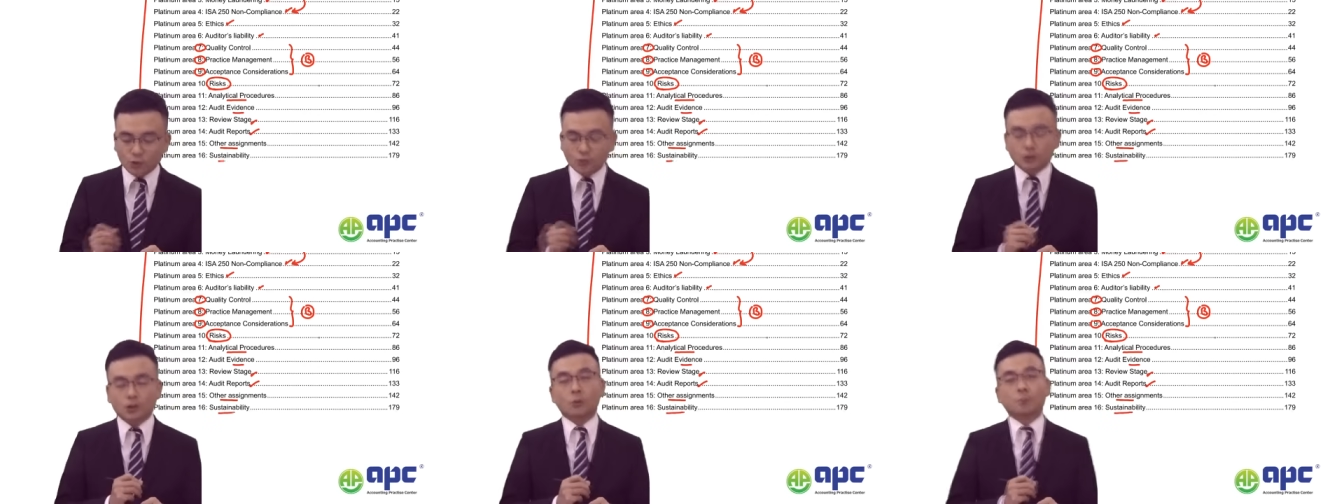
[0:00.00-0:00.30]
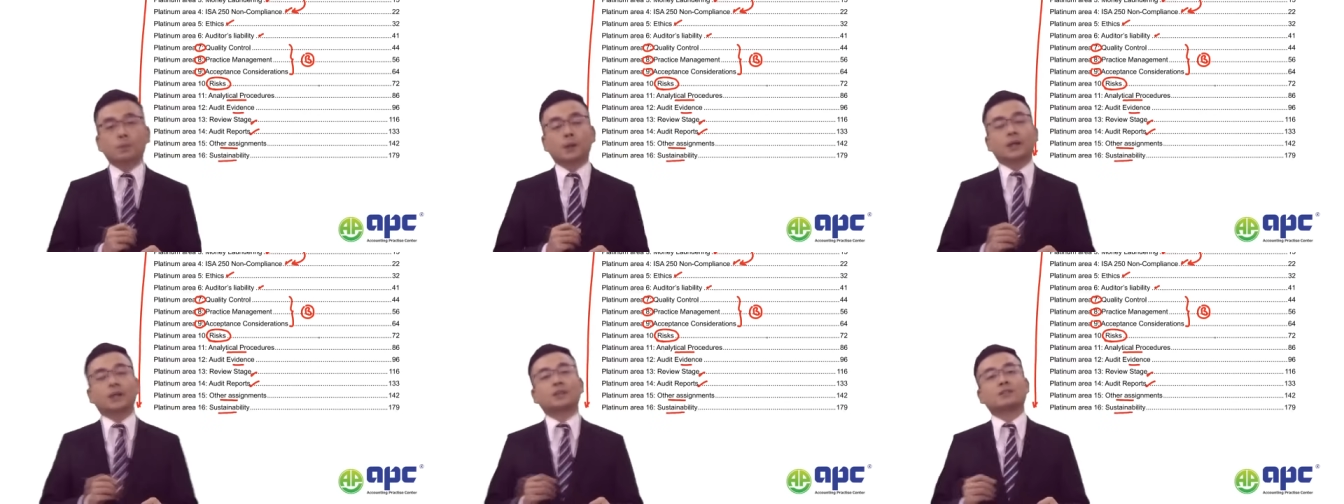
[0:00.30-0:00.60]

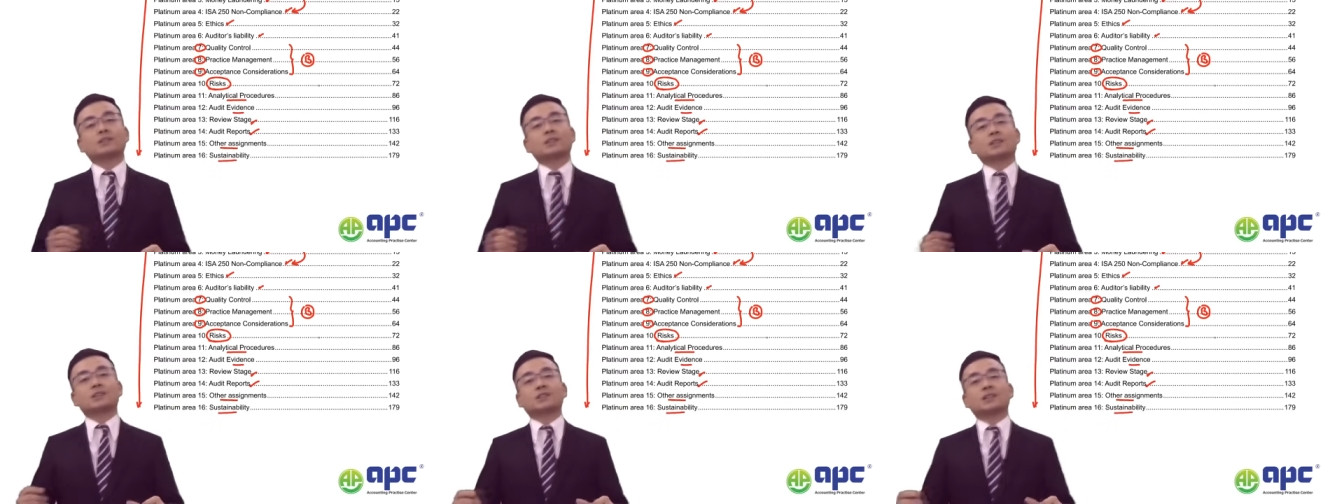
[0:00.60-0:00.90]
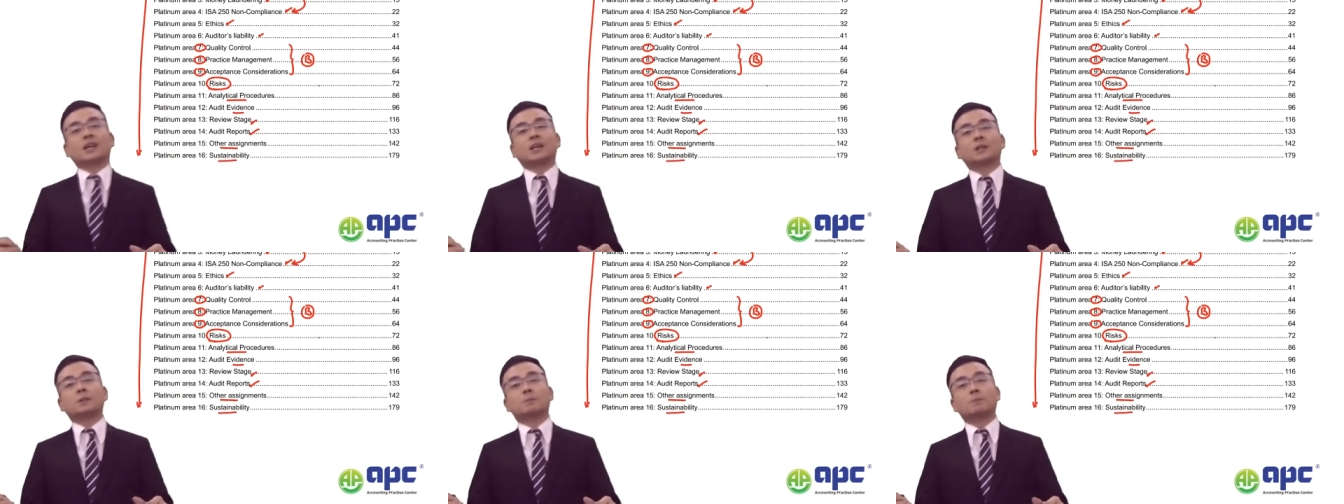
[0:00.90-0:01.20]
topic,
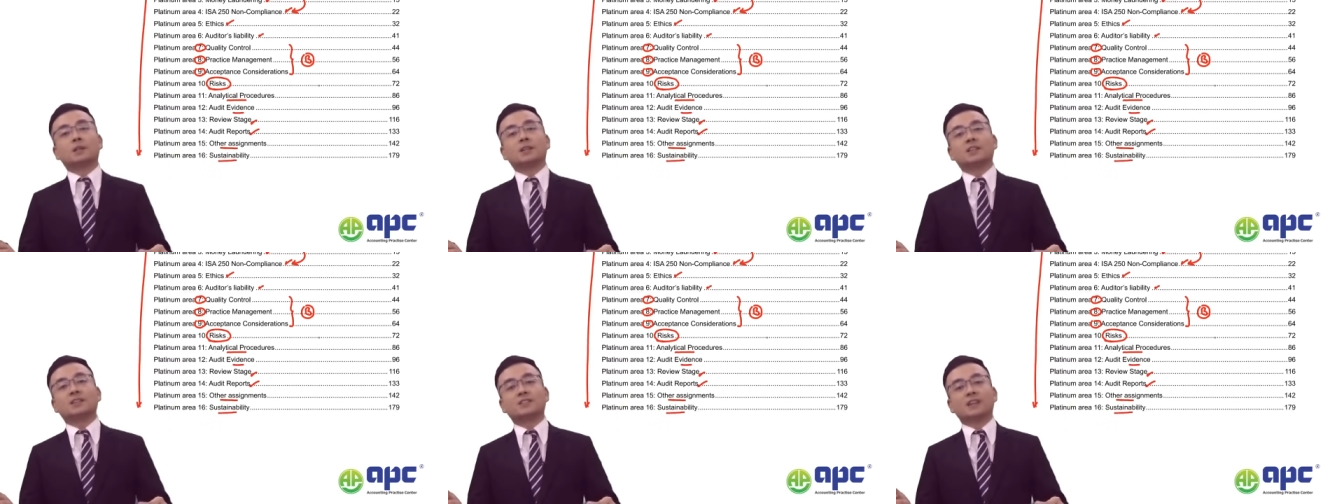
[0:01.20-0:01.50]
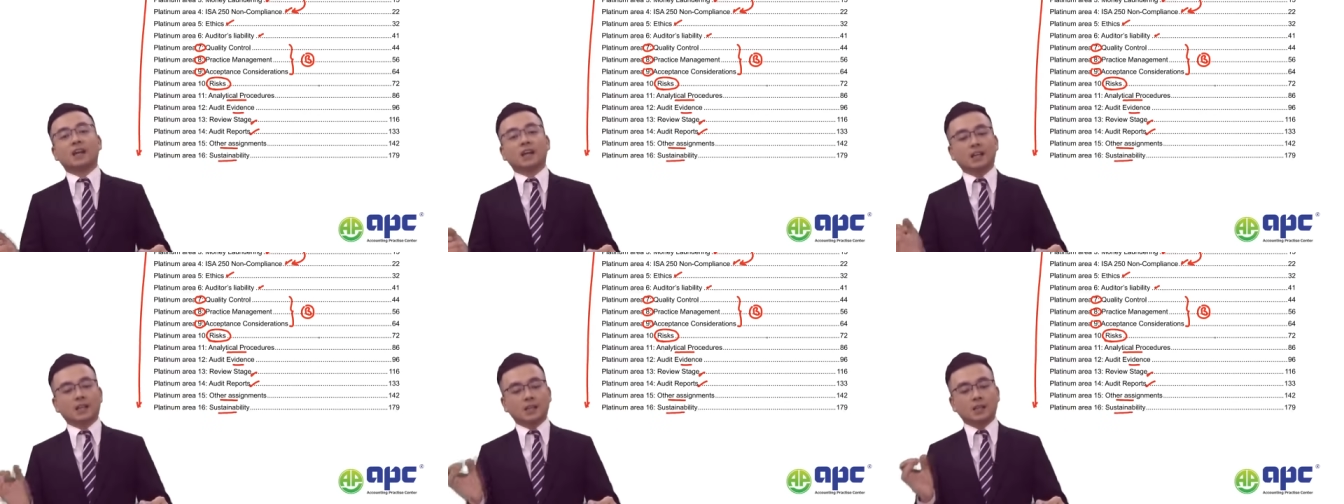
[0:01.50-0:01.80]

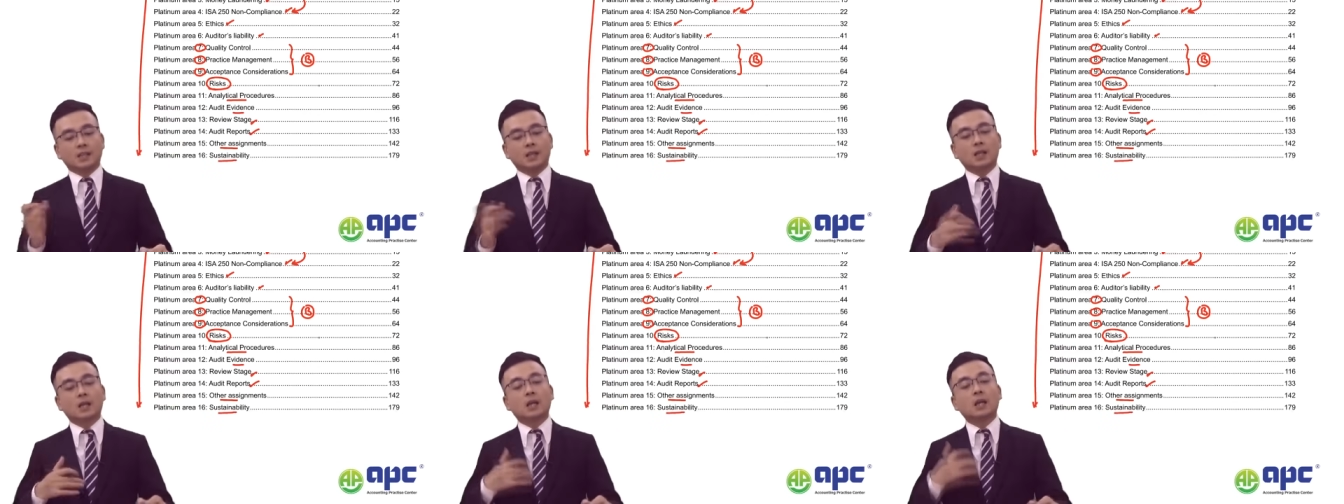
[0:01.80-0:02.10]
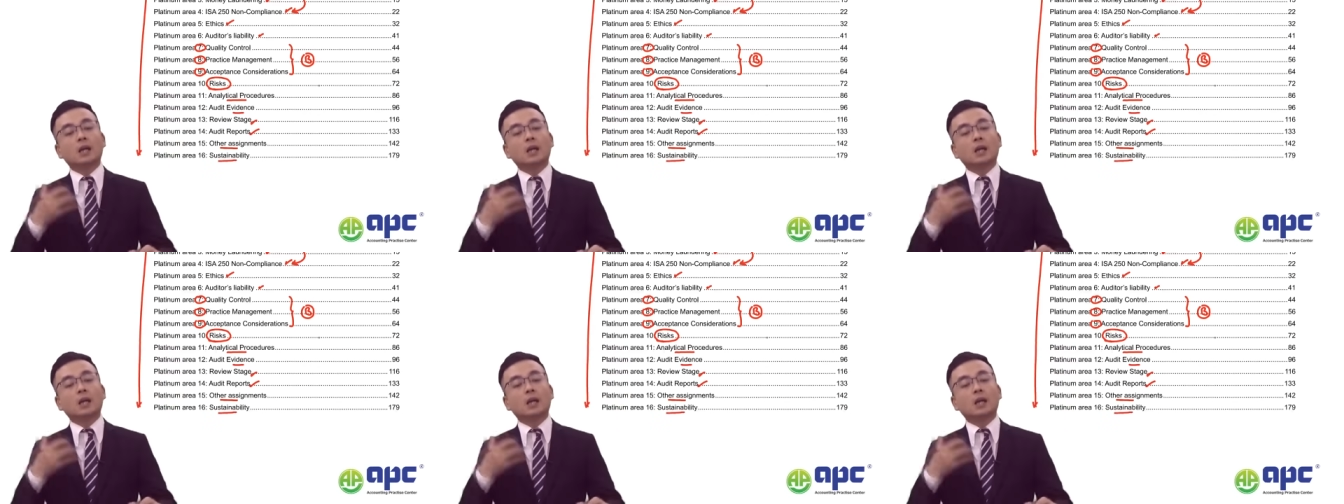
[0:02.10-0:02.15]
sustainability,